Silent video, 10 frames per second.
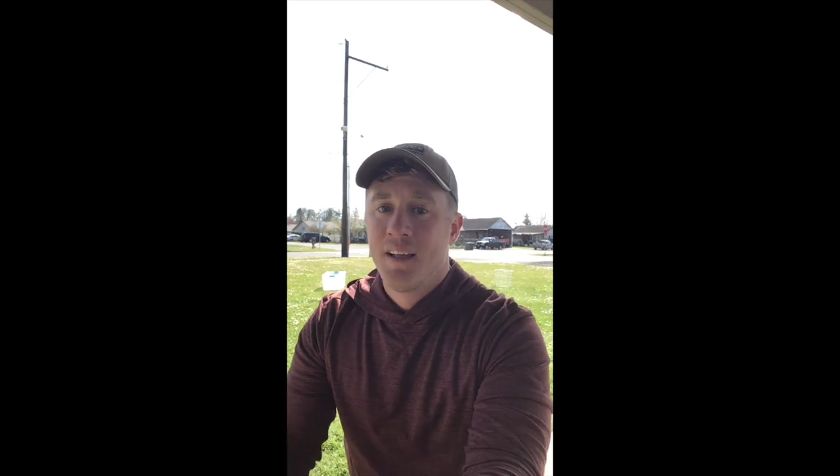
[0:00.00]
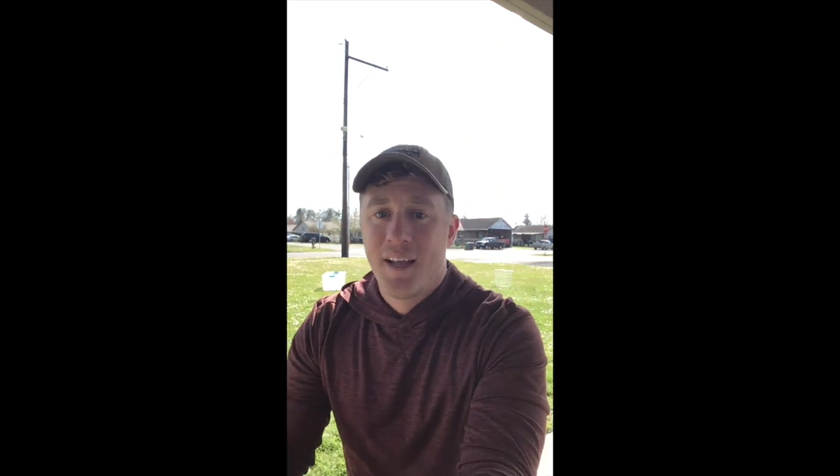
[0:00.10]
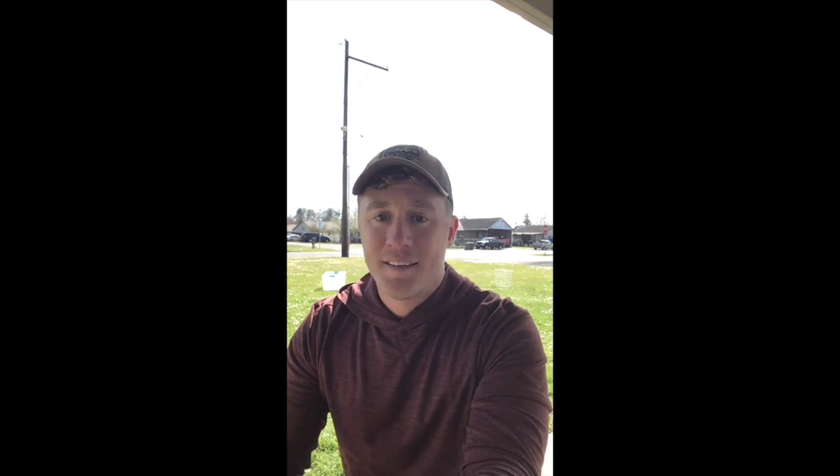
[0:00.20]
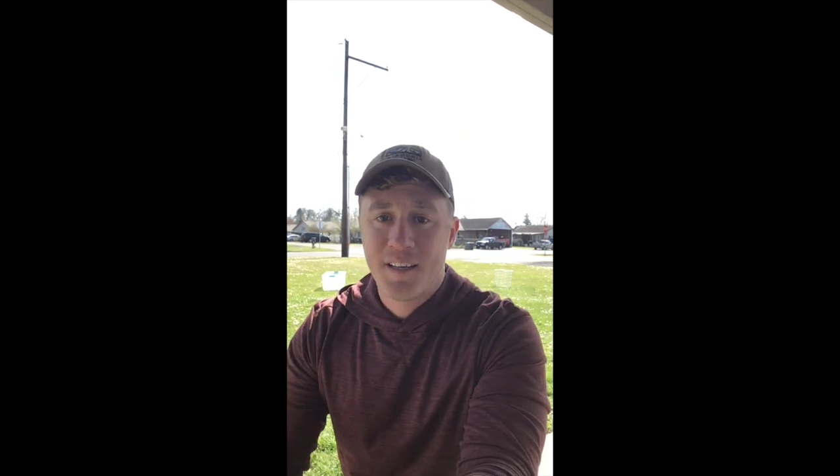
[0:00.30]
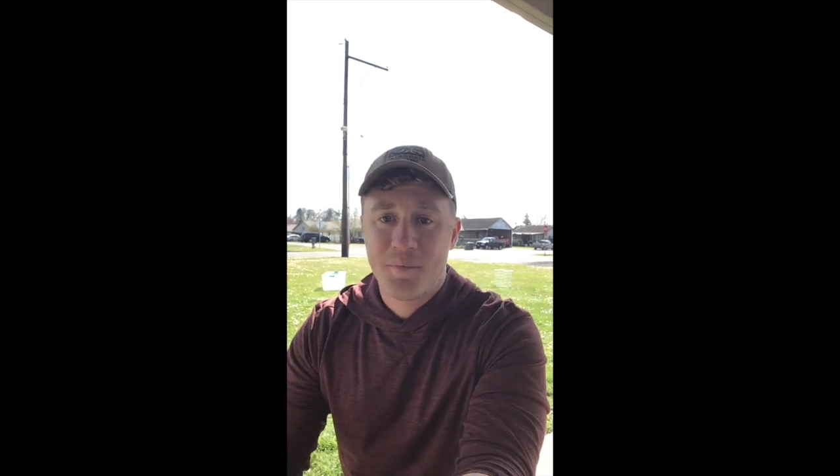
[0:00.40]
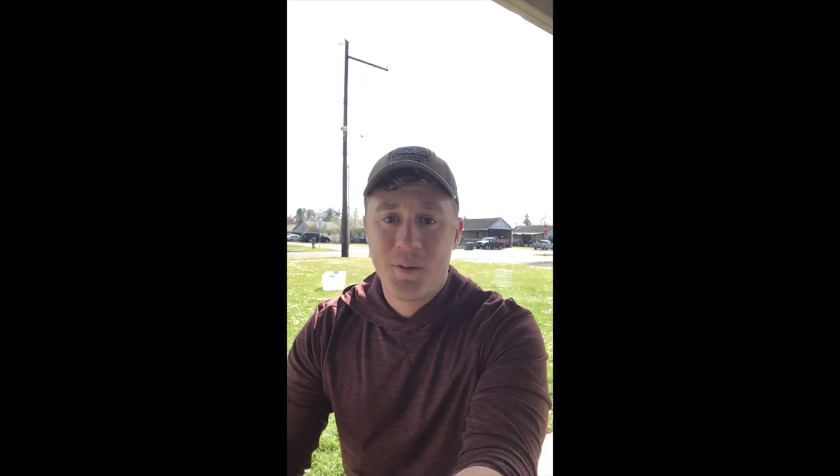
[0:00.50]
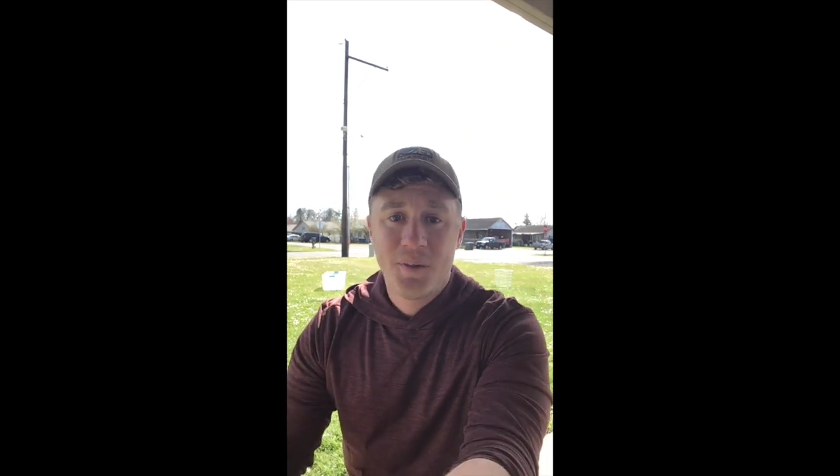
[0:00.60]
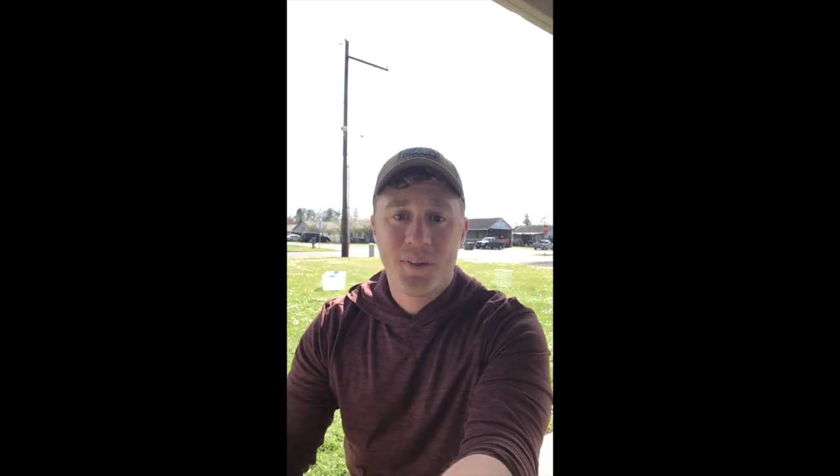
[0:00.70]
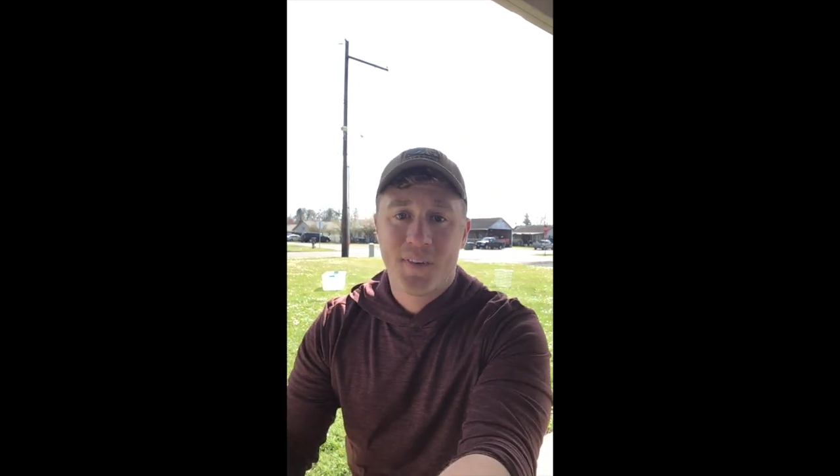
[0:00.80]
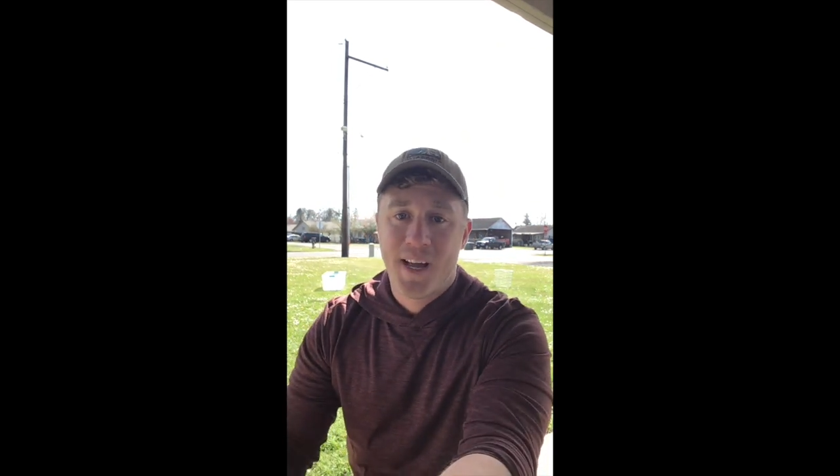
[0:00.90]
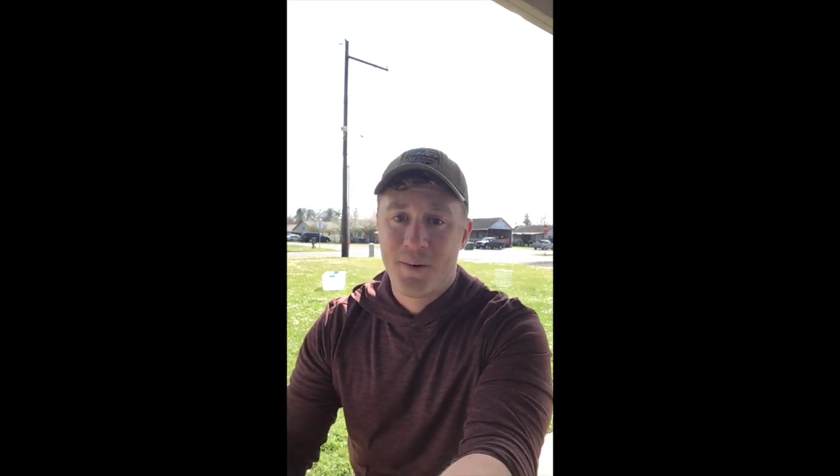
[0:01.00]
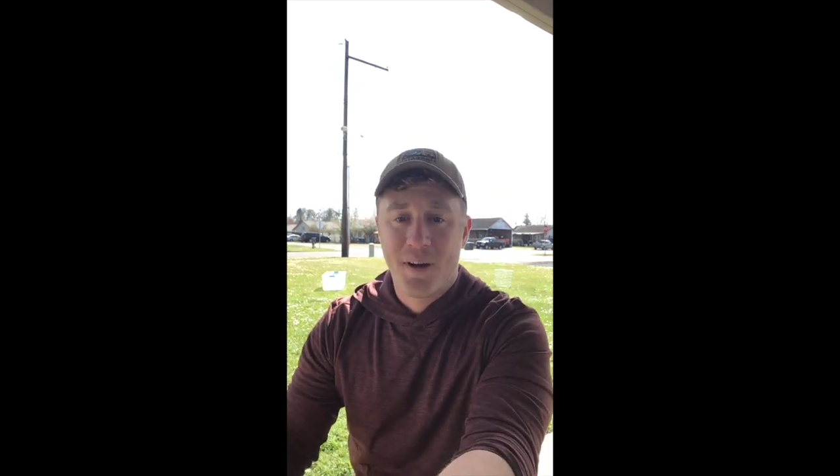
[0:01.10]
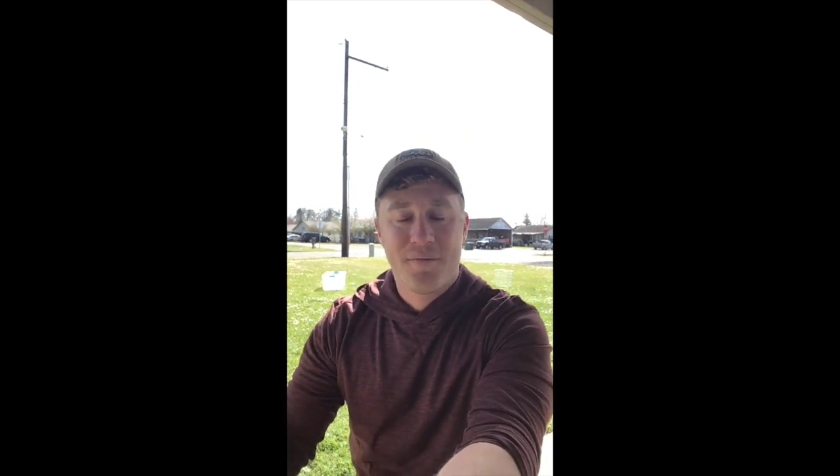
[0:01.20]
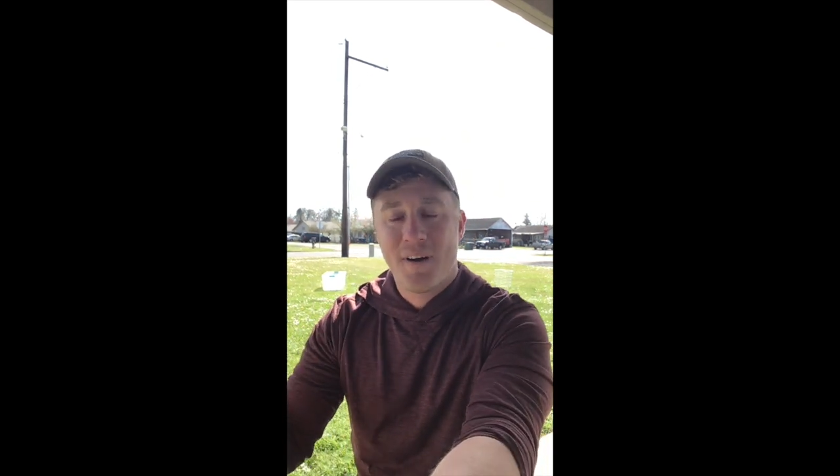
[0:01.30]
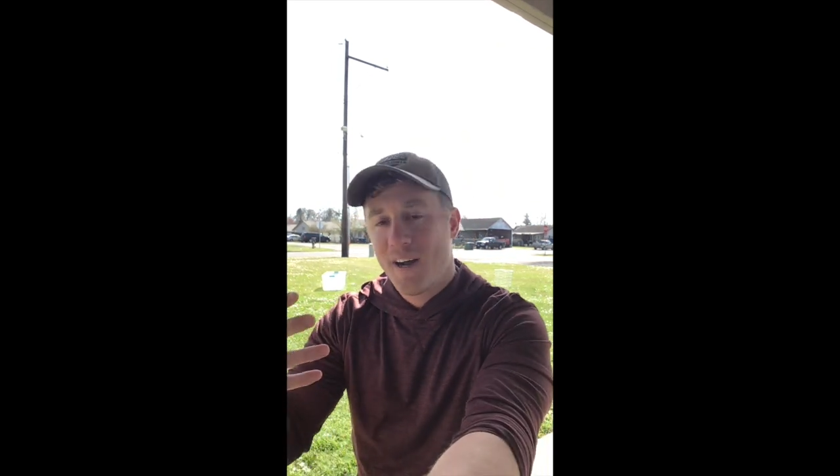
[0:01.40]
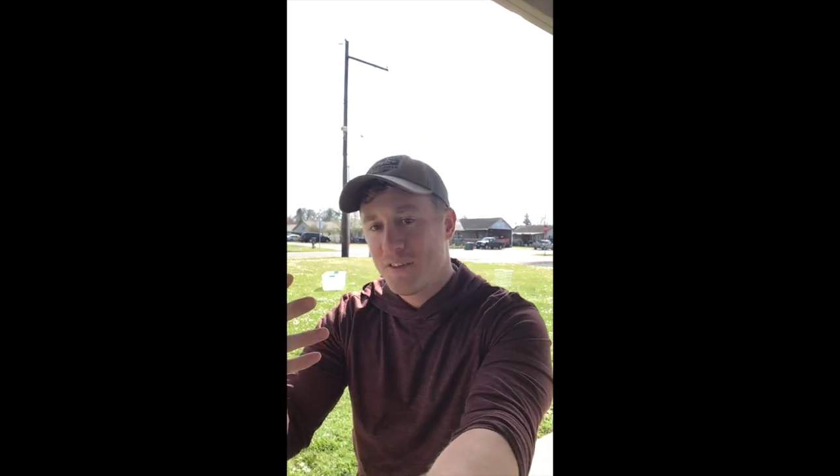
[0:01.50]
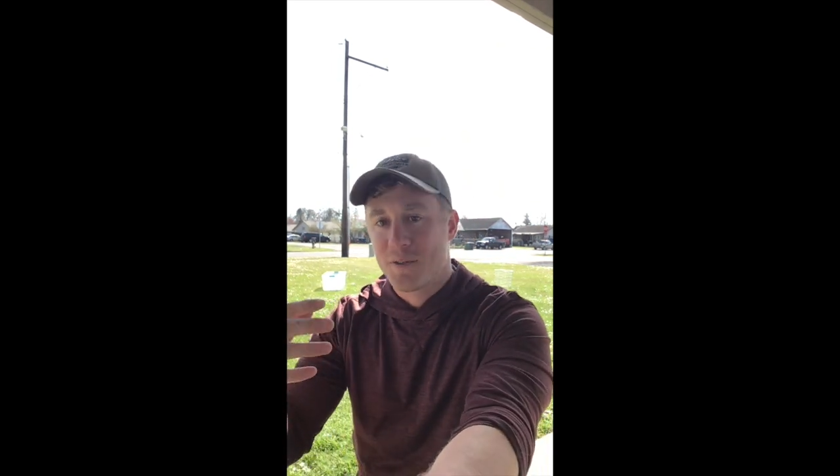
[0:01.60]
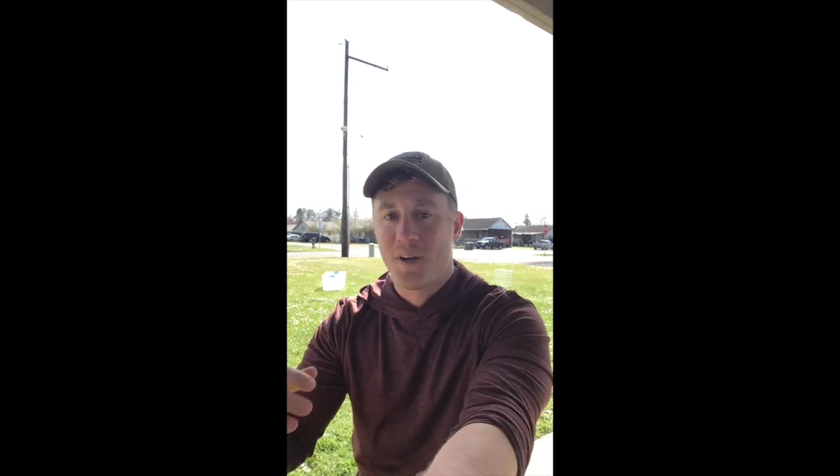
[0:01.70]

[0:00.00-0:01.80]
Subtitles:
that's up to you to decide. Grade fivers,